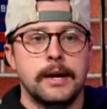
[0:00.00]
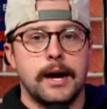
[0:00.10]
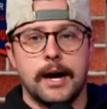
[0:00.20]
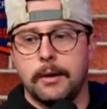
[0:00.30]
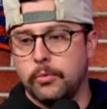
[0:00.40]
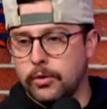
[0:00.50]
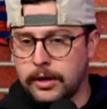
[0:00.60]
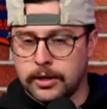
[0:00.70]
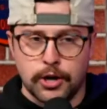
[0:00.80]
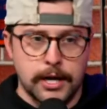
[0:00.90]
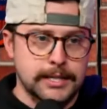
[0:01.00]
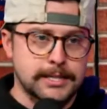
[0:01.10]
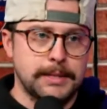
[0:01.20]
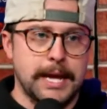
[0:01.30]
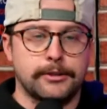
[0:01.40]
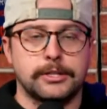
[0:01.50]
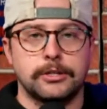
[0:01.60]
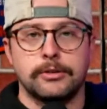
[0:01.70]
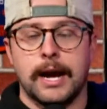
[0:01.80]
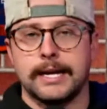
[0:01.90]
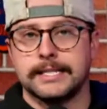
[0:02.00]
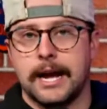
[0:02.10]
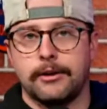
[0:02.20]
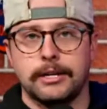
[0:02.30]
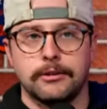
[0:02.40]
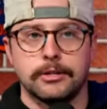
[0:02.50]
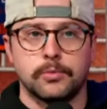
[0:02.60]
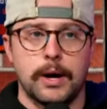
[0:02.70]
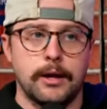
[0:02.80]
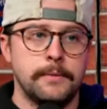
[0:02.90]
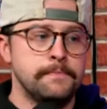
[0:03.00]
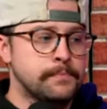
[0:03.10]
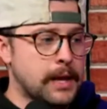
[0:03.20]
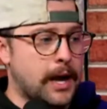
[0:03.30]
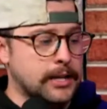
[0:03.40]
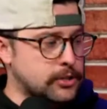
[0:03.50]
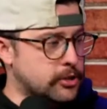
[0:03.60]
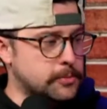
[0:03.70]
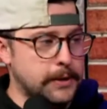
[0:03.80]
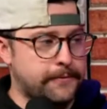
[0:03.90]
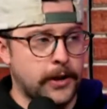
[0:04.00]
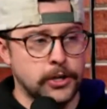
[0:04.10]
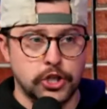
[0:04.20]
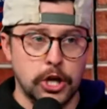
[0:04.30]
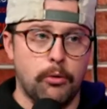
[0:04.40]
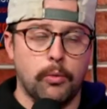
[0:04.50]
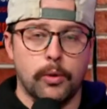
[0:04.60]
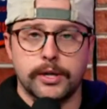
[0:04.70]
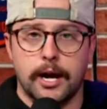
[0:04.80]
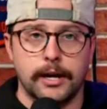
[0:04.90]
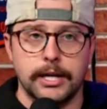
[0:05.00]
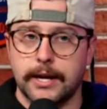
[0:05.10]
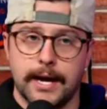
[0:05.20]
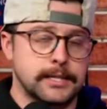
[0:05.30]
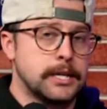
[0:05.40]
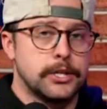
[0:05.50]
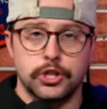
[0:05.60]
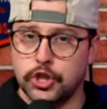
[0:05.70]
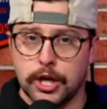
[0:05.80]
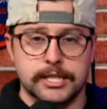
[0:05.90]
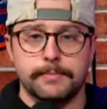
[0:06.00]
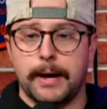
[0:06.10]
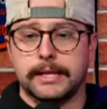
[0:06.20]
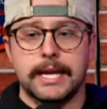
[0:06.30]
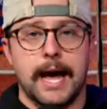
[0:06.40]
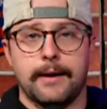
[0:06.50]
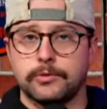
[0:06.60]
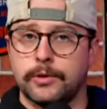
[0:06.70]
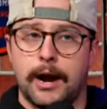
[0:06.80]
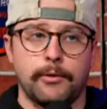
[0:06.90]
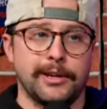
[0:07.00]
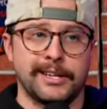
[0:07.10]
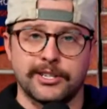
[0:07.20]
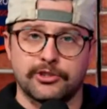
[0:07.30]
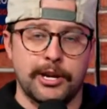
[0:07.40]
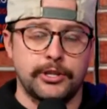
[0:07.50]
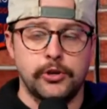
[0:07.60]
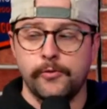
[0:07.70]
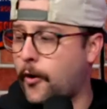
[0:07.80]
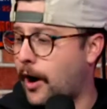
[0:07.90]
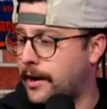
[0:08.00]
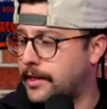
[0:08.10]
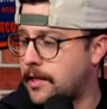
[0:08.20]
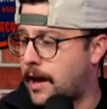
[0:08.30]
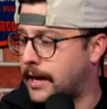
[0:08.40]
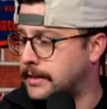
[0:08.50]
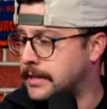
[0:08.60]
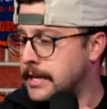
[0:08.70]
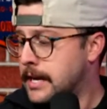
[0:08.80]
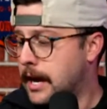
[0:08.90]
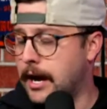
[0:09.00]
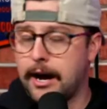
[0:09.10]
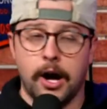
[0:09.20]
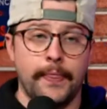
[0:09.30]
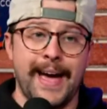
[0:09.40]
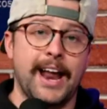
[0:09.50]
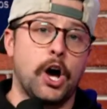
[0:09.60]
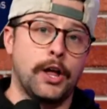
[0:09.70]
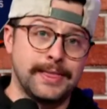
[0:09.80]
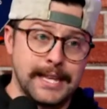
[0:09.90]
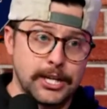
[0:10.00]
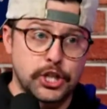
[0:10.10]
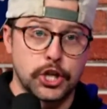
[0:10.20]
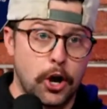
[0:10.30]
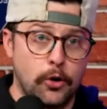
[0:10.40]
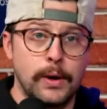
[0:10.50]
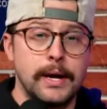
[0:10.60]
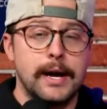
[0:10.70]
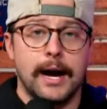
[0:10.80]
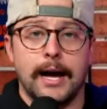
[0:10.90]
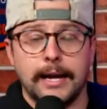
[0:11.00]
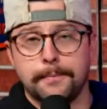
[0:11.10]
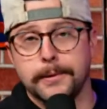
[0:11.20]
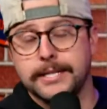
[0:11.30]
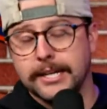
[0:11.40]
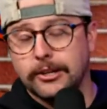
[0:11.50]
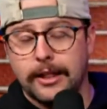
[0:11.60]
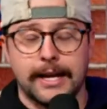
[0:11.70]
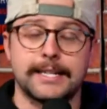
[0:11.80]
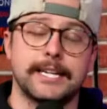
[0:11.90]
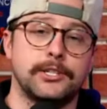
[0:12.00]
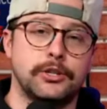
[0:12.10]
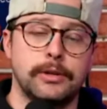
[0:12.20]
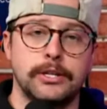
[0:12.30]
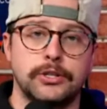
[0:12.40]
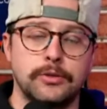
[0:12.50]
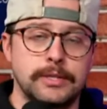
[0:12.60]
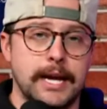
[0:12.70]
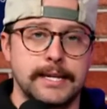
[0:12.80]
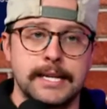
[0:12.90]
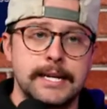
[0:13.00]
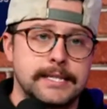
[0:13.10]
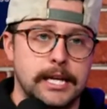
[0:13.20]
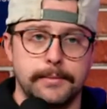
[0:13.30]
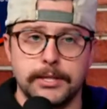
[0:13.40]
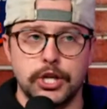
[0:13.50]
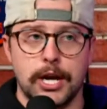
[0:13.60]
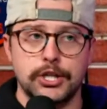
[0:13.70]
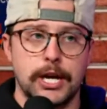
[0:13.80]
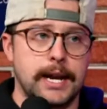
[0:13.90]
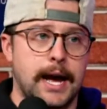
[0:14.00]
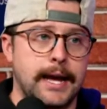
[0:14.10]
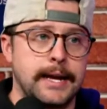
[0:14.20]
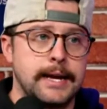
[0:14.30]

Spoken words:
We're going to try to get some of the altitude guys down here as well. So this will be a fun show where we're talking to you guys just about the Avs. We're not really going to stray too far out of the lines on this show in particular. Like I said, tune in Tuesdays. It's going to be JJ and I